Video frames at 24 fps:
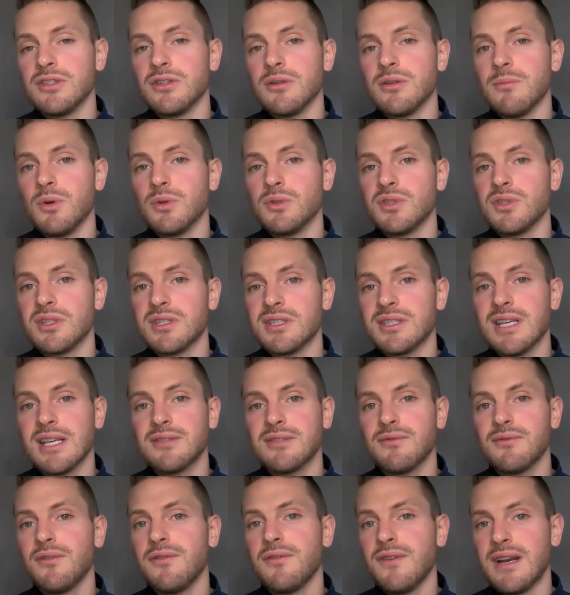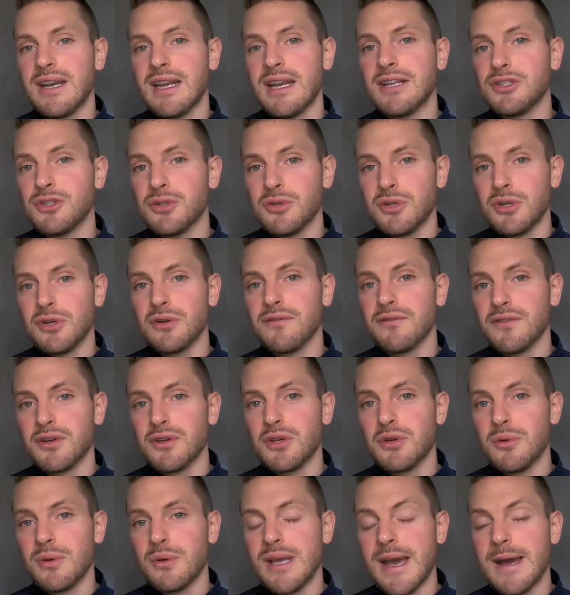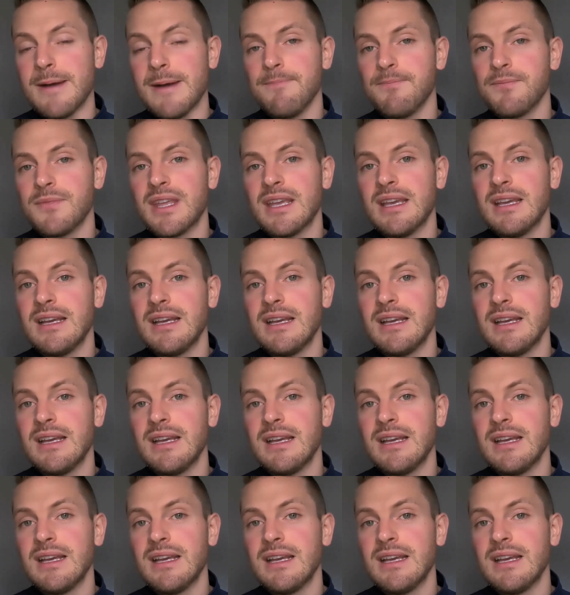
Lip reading: is the most successful financial year for you yet.